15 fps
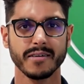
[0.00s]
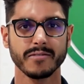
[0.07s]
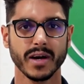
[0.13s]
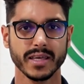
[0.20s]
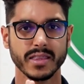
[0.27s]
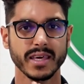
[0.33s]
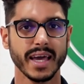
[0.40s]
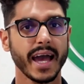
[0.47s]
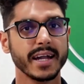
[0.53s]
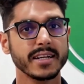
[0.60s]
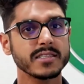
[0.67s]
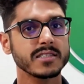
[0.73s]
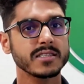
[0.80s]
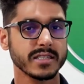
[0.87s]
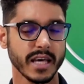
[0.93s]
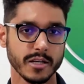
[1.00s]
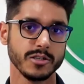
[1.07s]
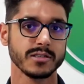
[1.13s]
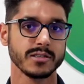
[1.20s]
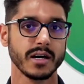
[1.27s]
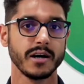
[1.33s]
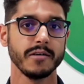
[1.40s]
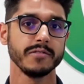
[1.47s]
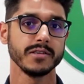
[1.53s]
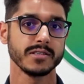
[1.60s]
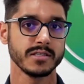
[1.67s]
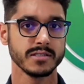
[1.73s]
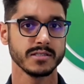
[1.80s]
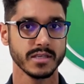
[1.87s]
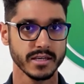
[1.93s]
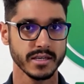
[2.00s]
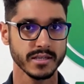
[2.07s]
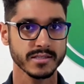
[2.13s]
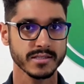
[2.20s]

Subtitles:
like the end stages of this disease?